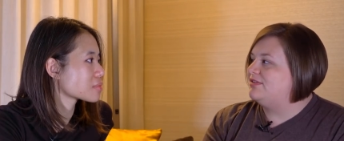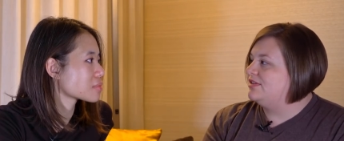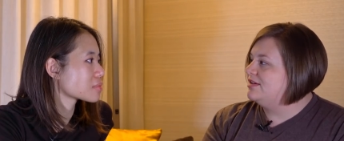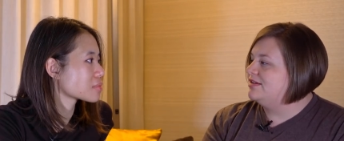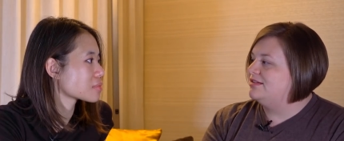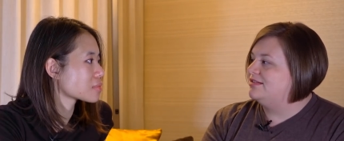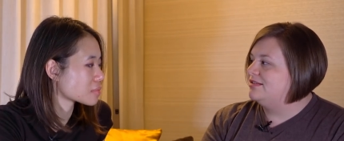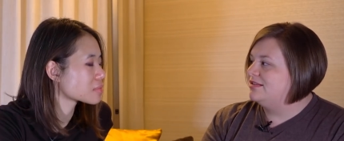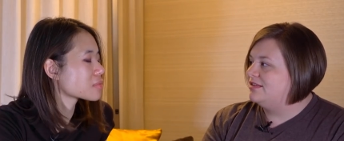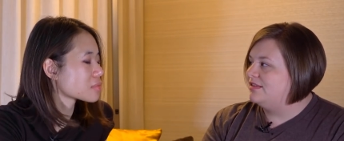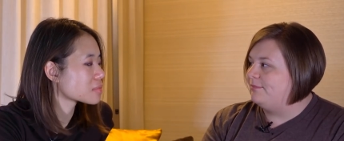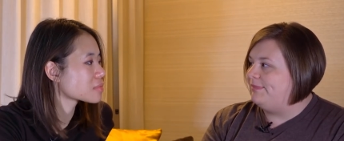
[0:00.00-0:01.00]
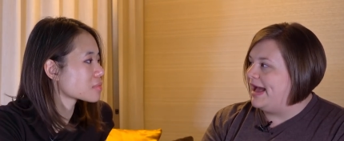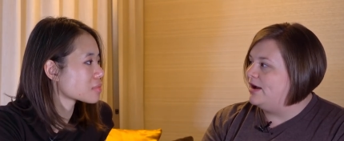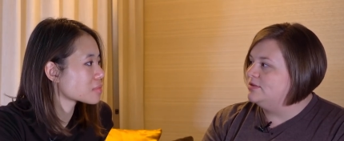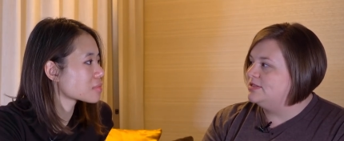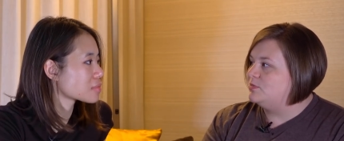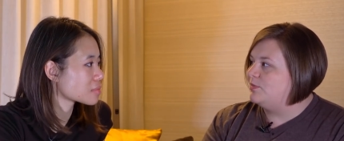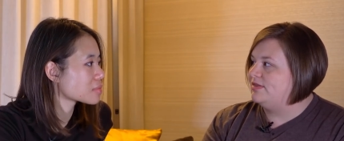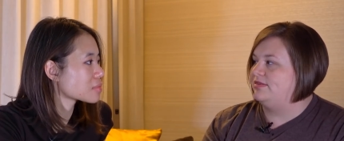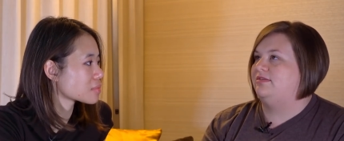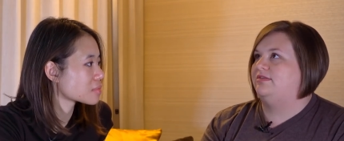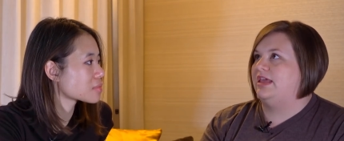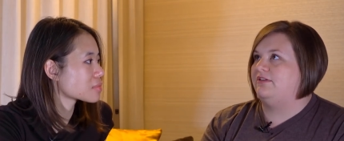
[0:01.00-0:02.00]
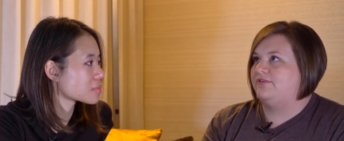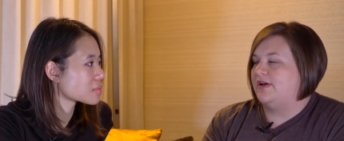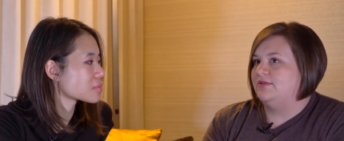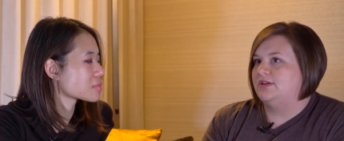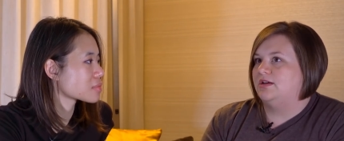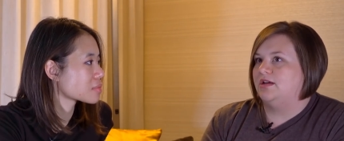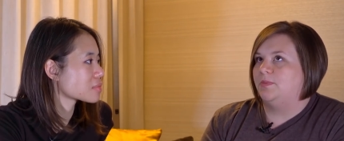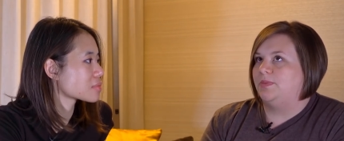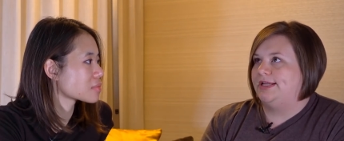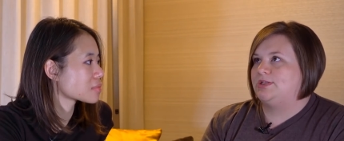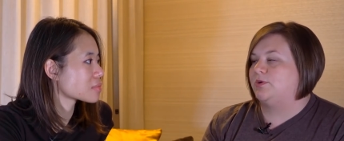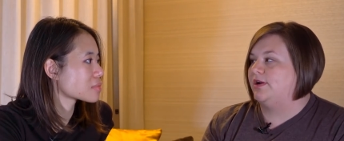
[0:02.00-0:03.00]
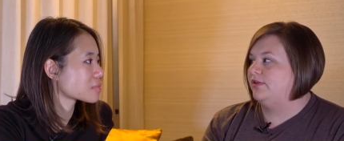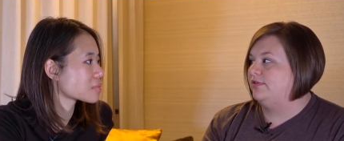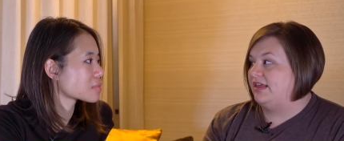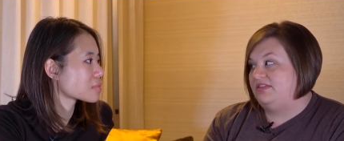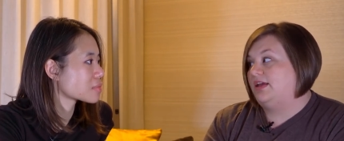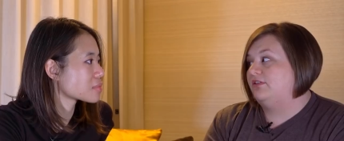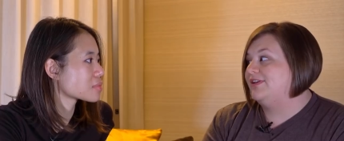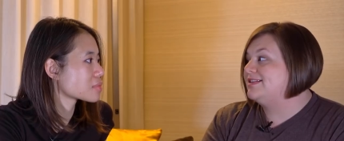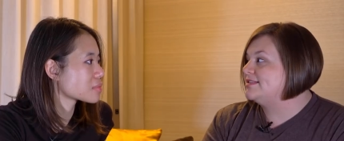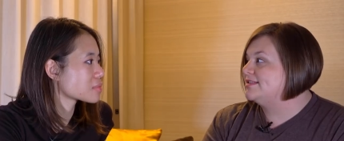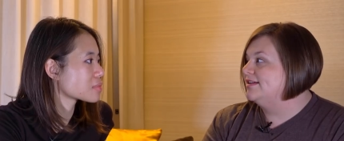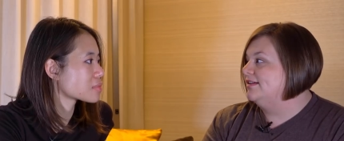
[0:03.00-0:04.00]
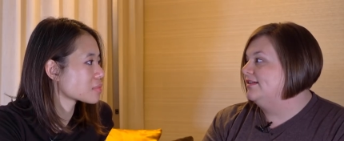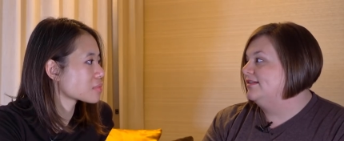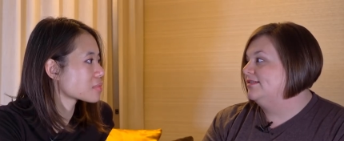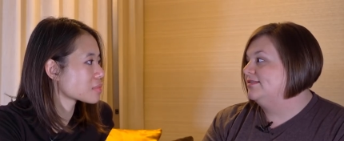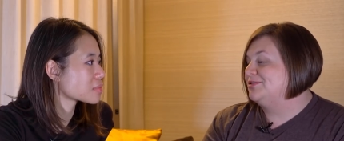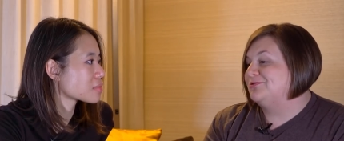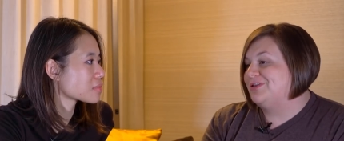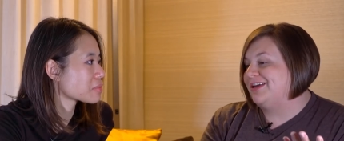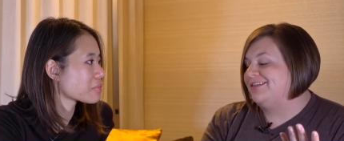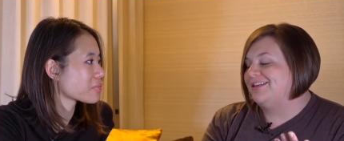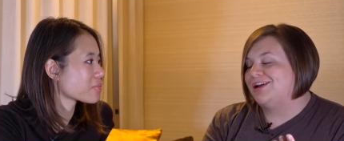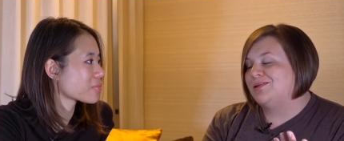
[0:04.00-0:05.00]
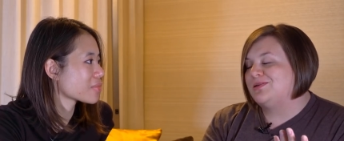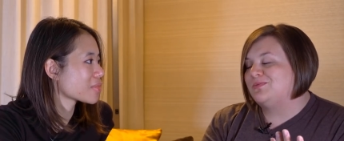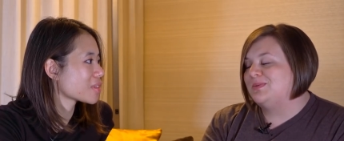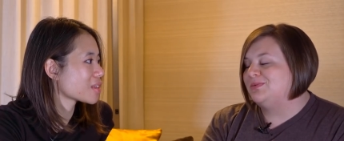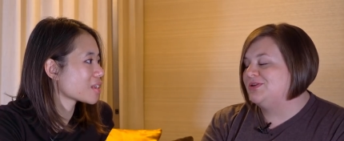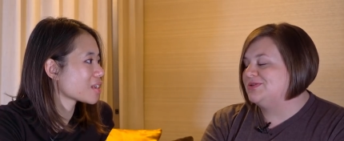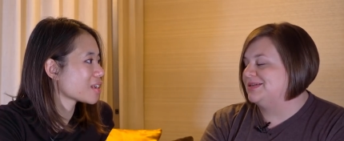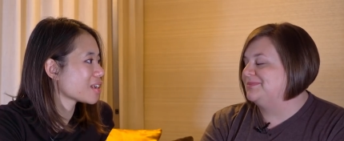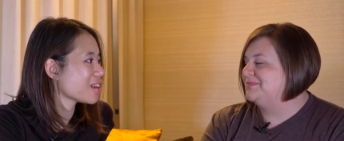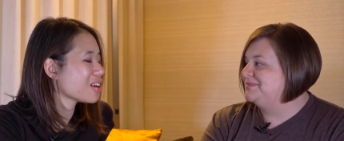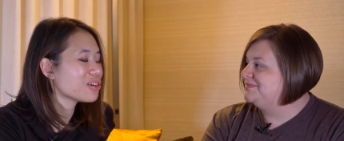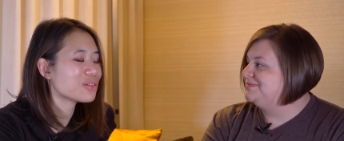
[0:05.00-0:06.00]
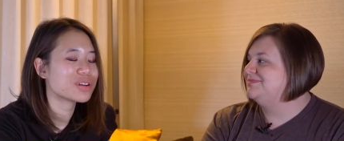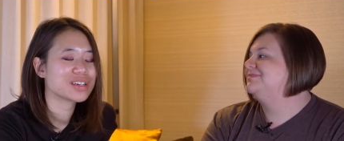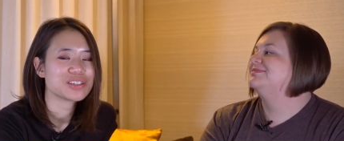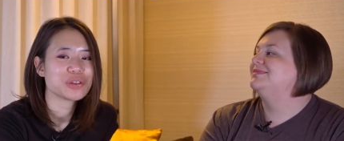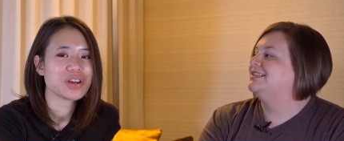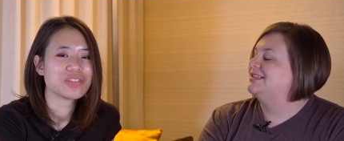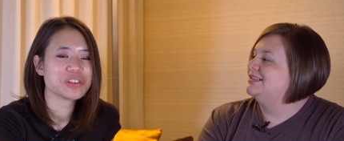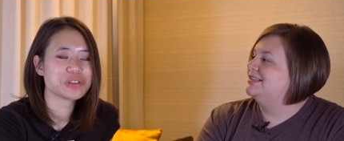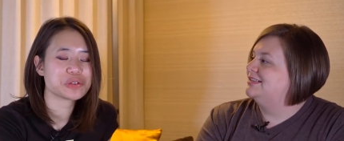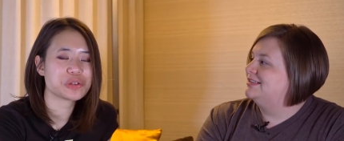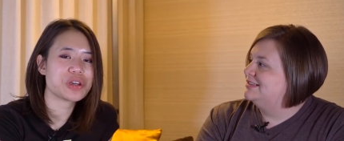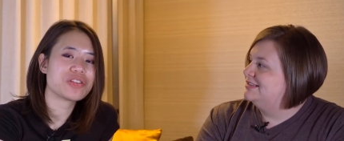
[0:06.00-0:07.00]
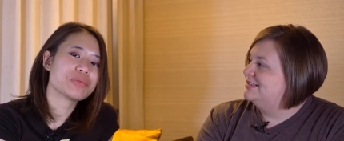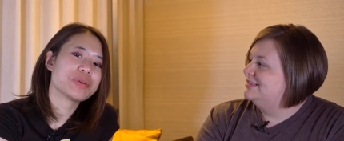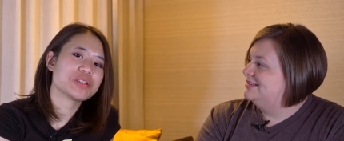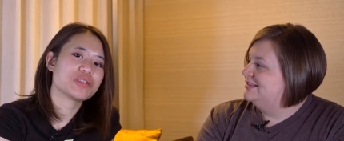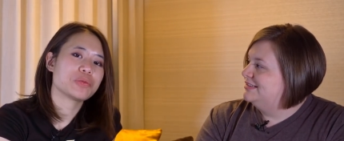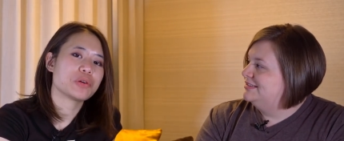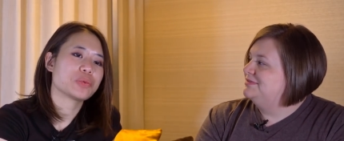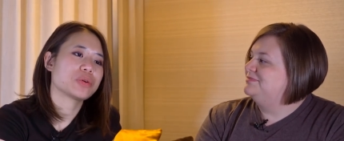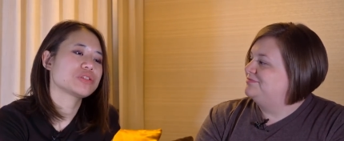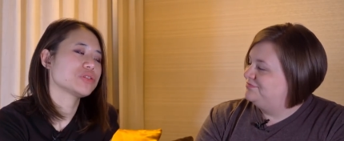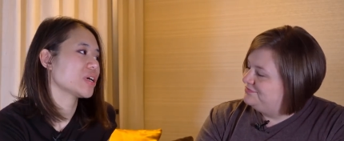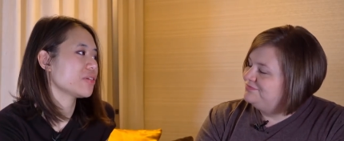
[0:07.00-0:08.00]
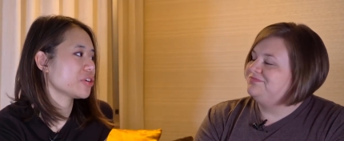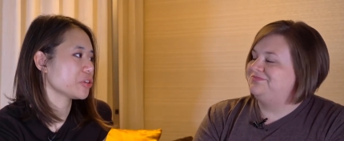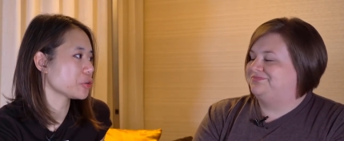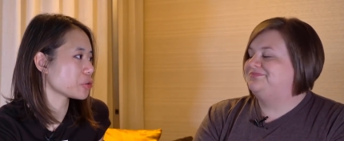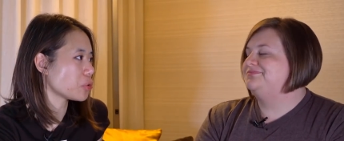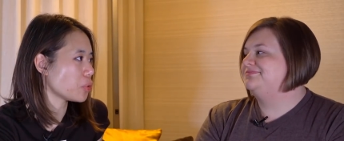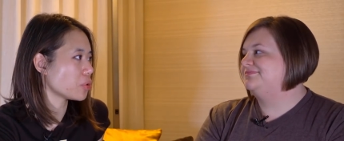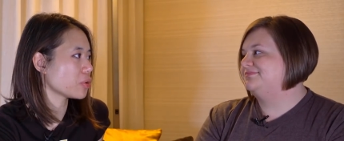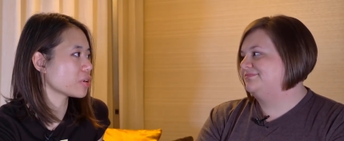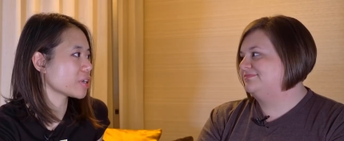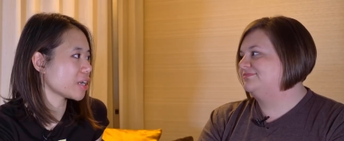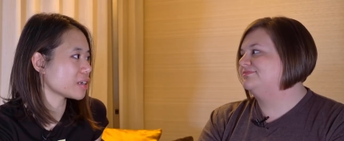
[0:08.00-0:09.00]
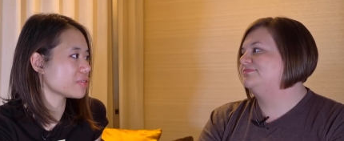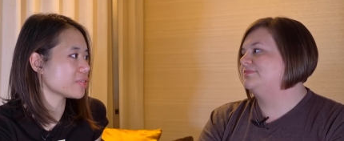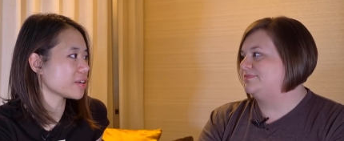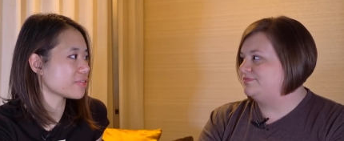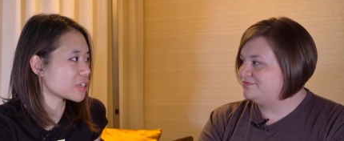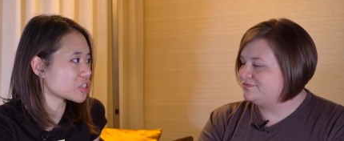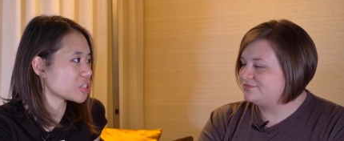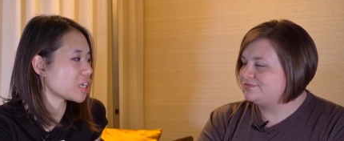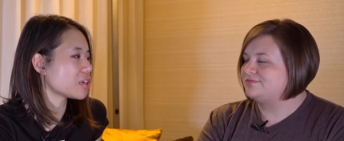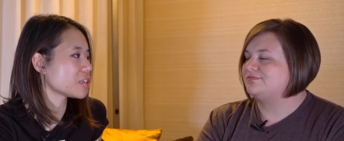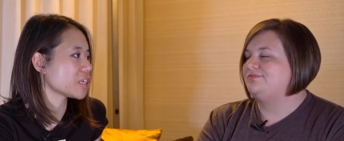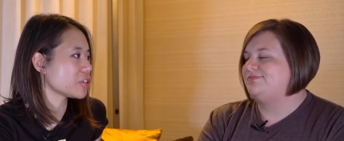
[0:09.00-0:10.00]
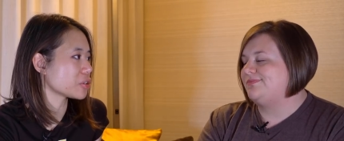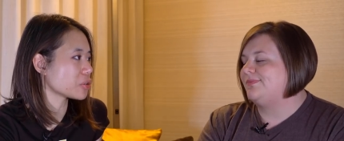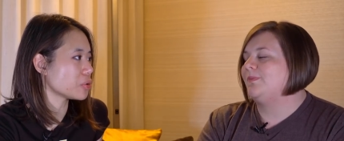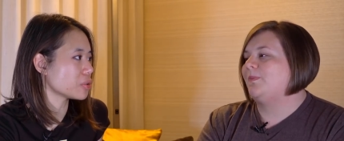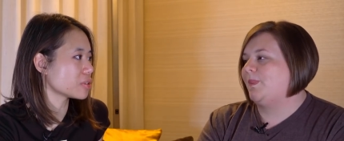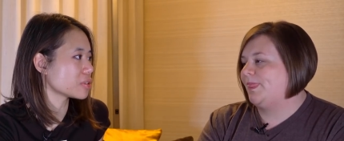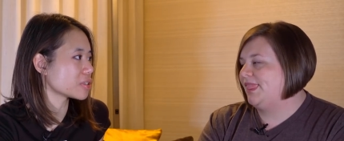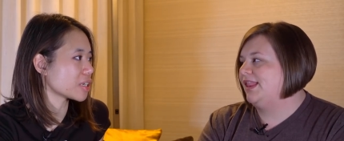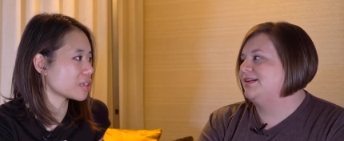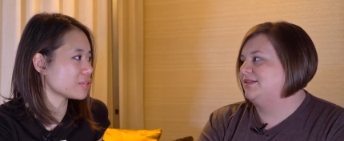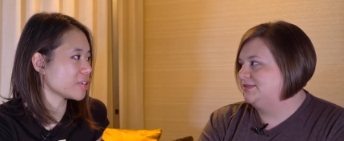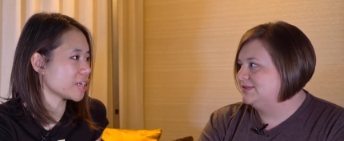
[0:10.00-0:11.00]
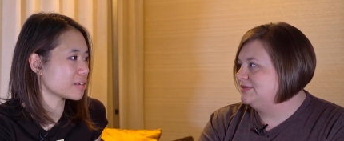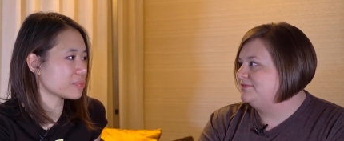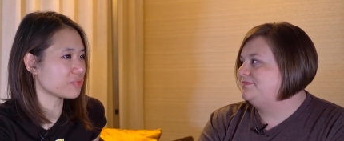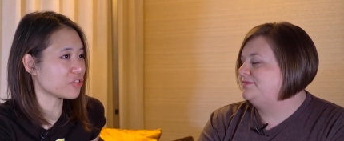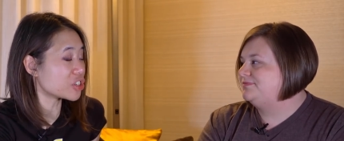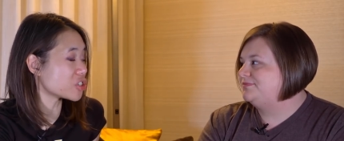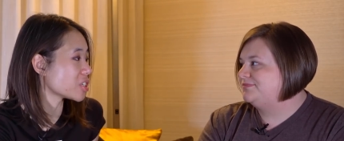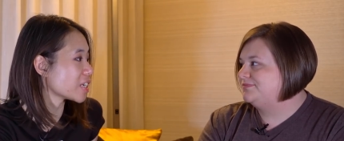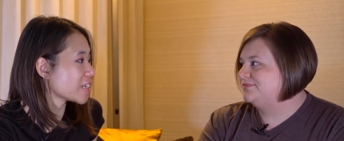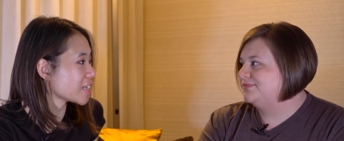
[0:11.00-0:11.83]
Speaker 1: of the the bounds. But they found a, a place where they think it fits so they can let other people use it.
Speaker 2: Oh, uh, you have like so you have the best of both worlds. You have your, your core kind of like functionality and your core kind of like vision, I